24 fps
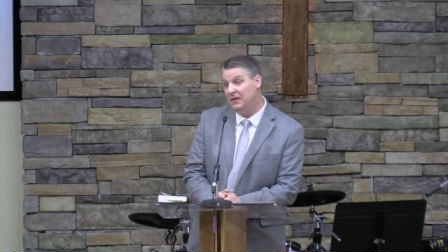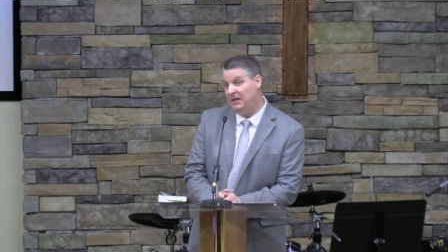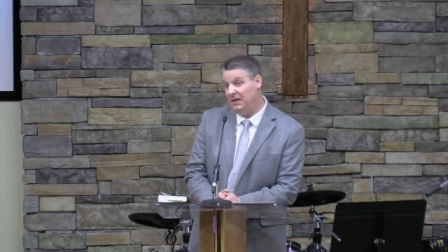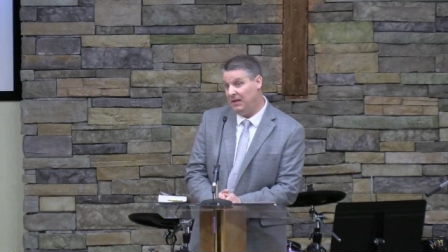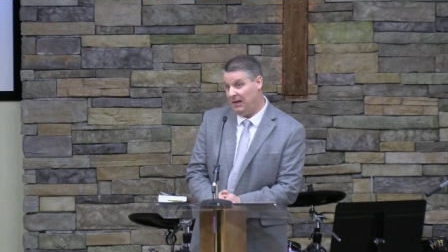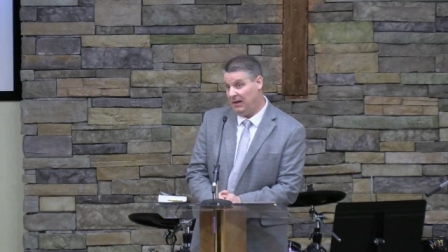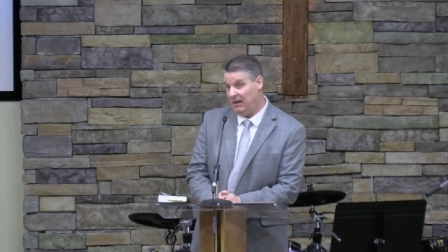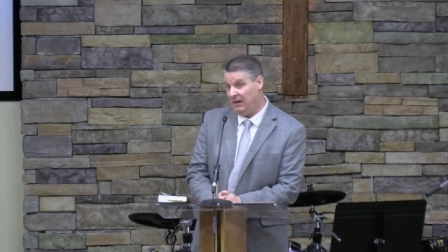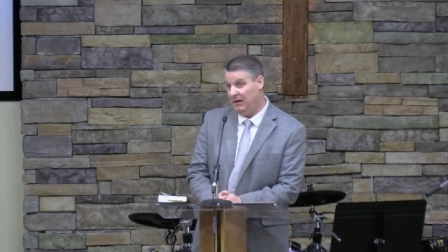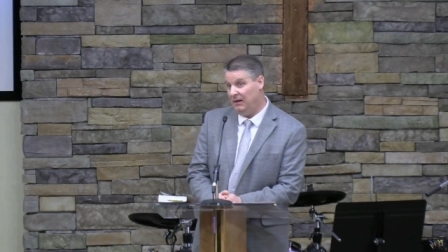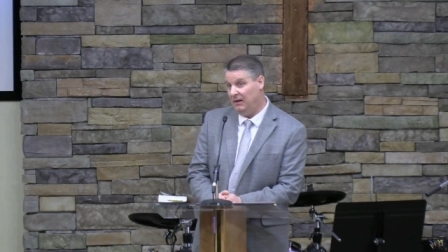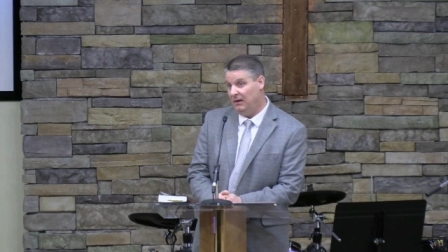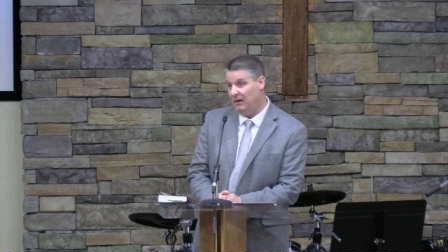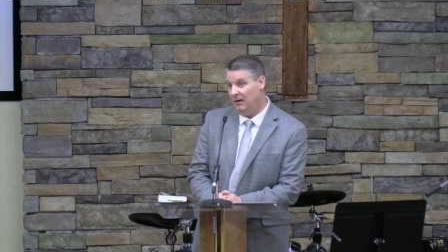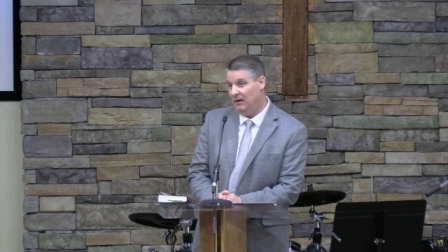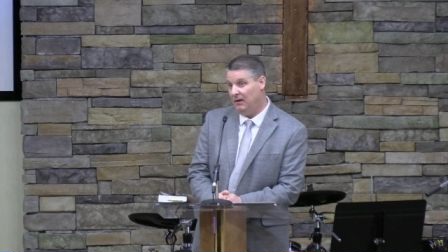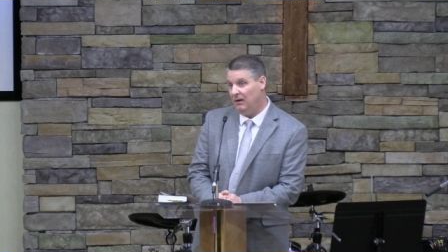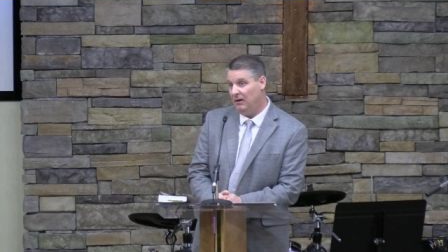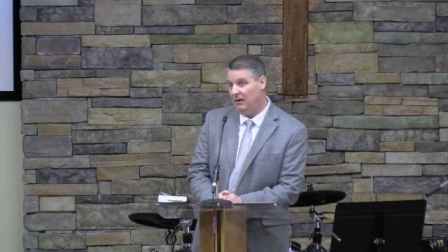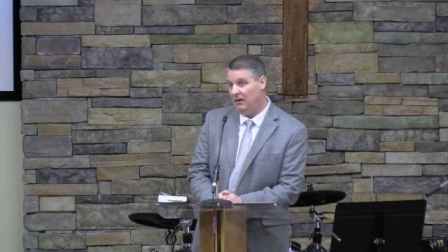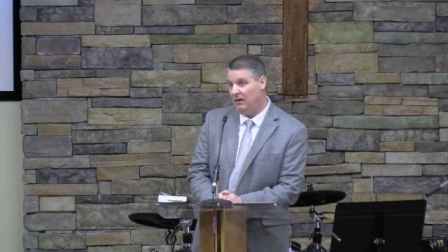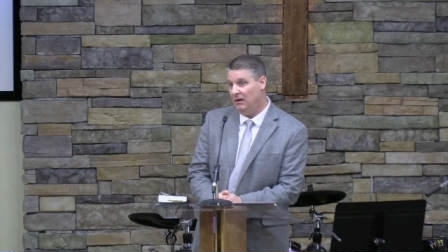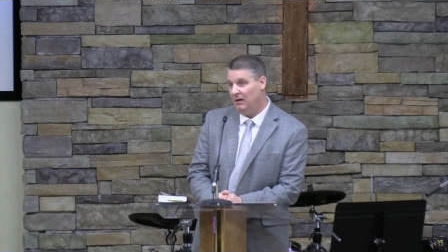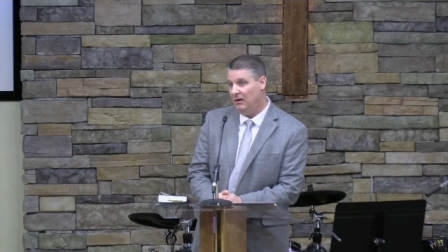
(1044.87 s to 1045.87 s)
need,
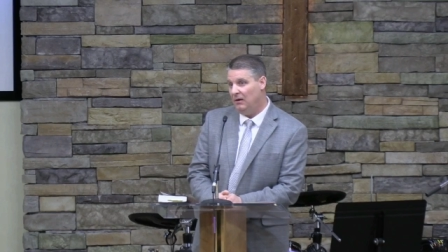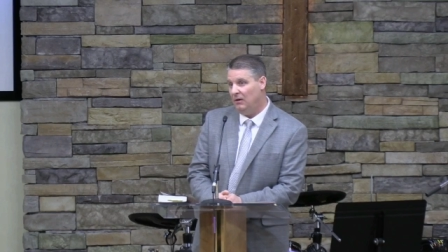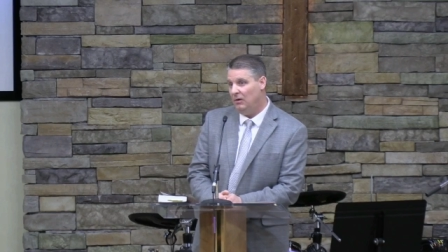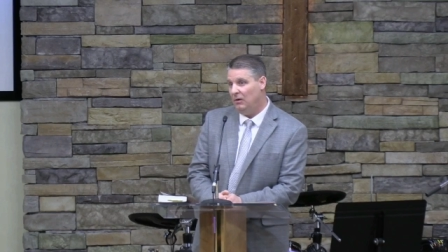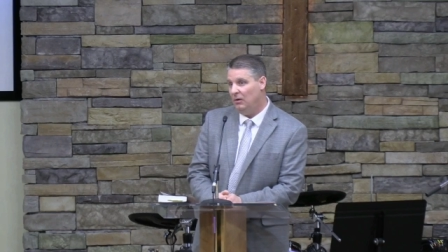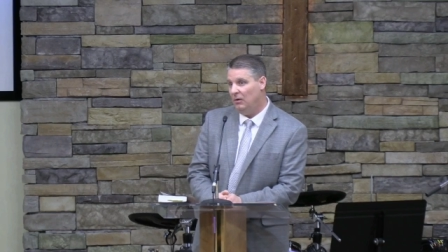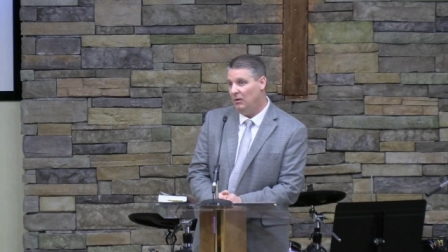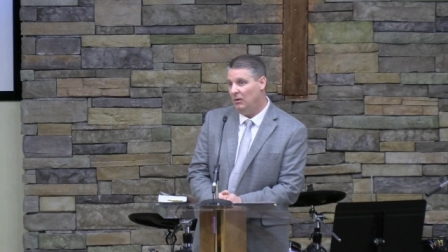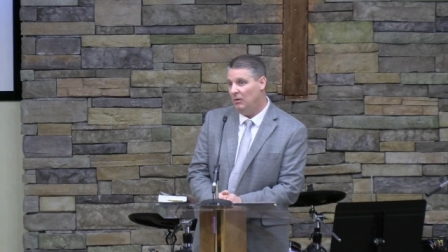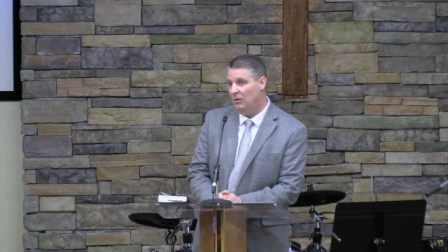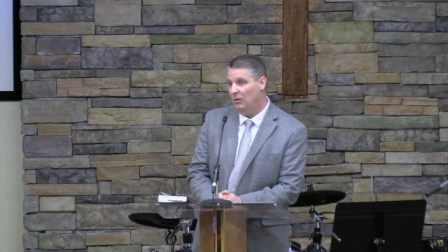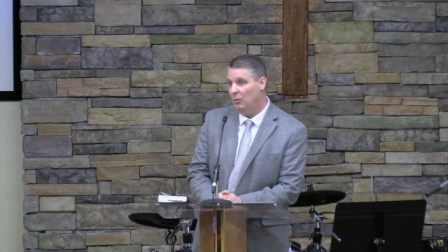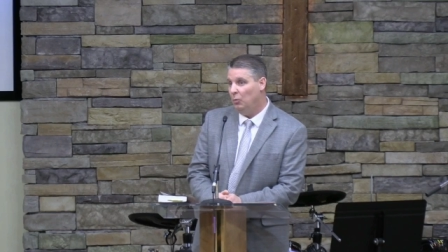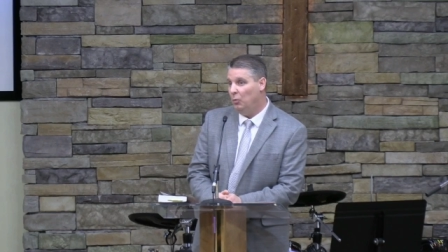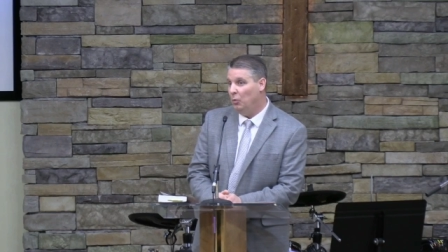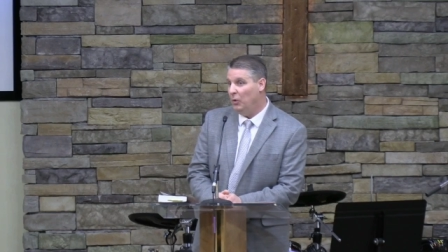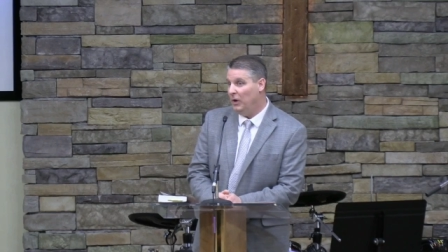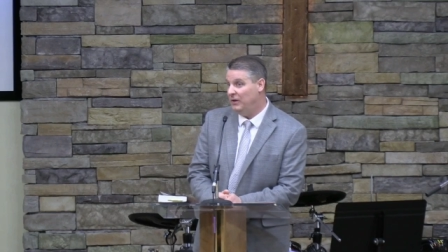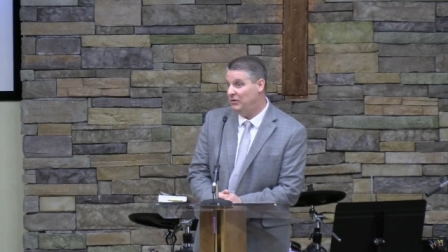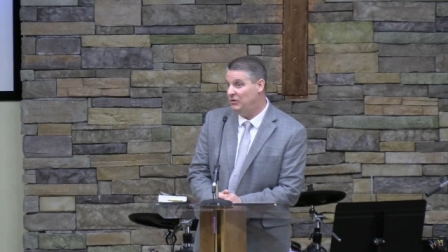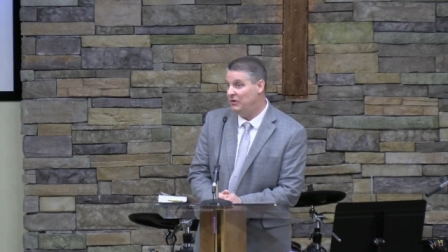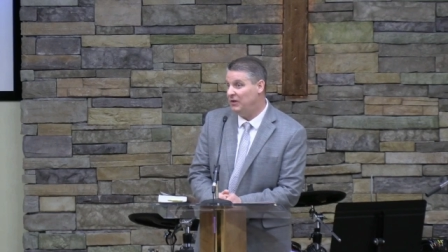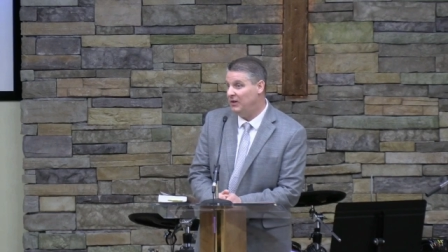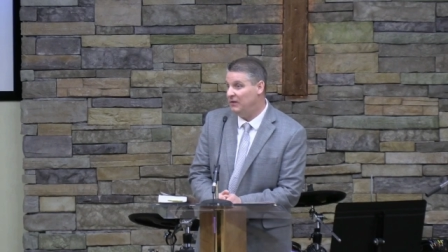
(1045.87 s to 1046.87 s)

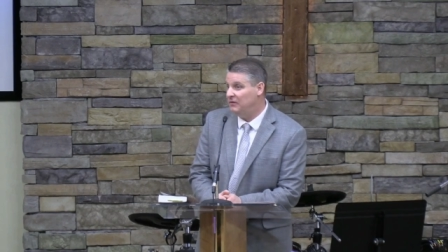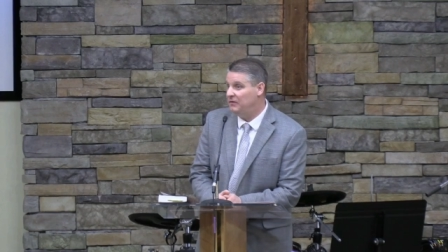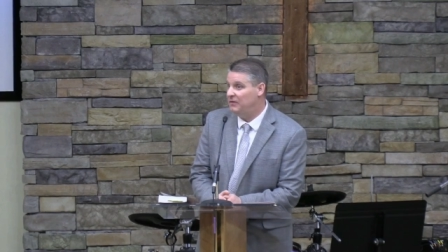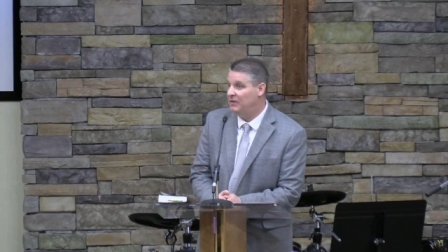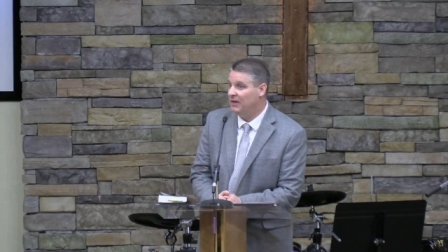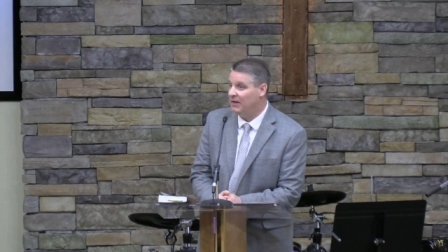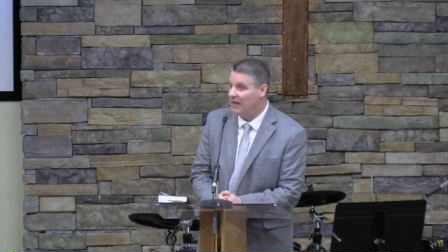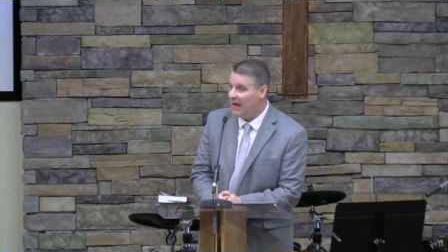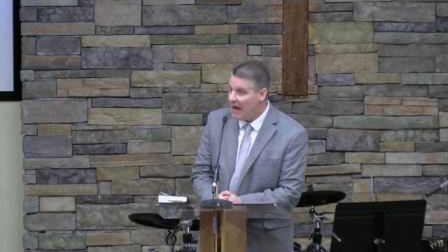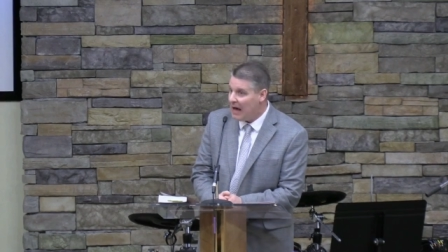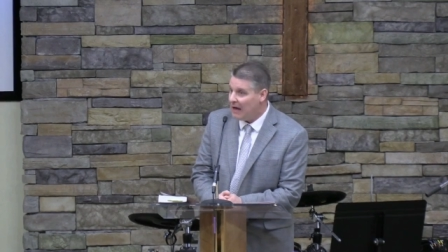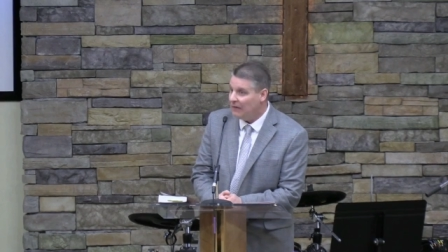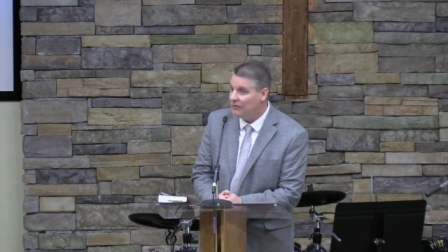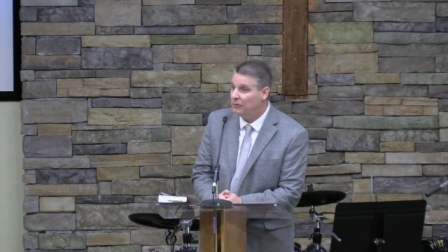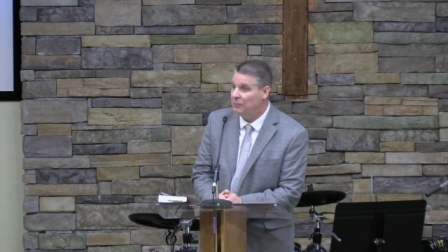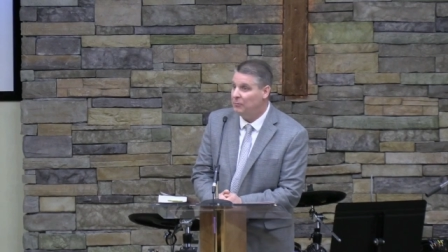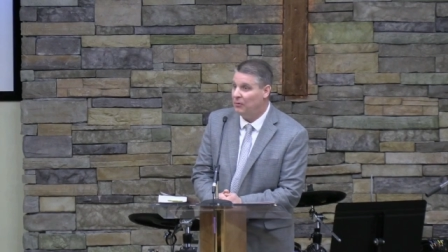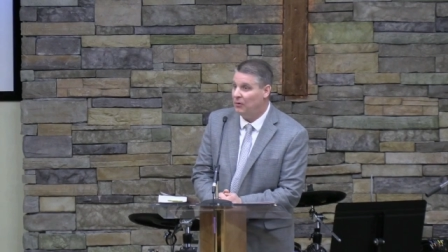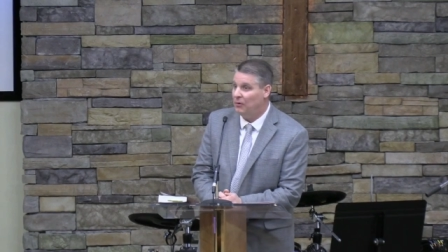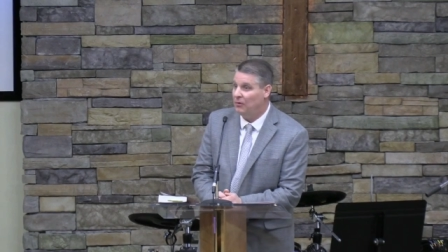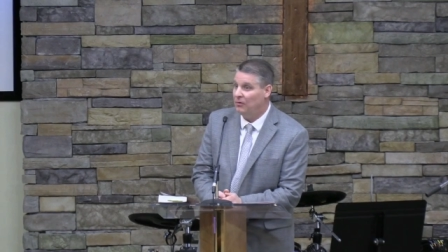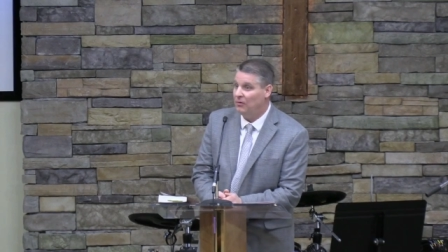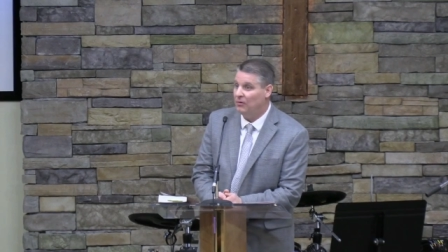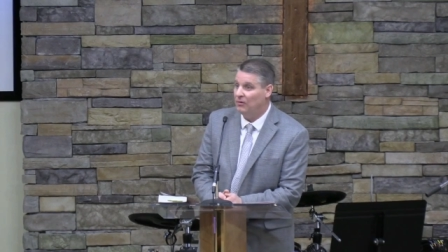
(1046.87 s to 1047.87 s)
which is the
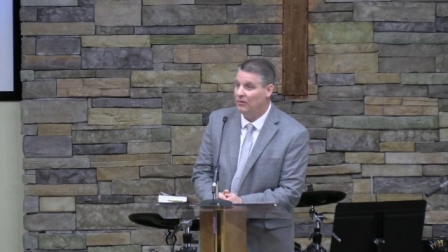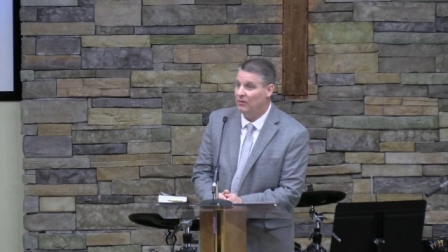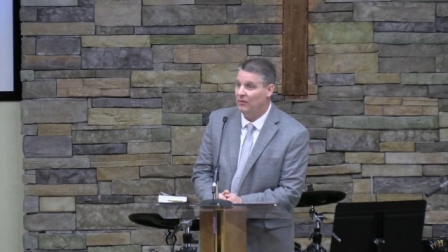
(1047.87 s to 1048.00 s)
gospel?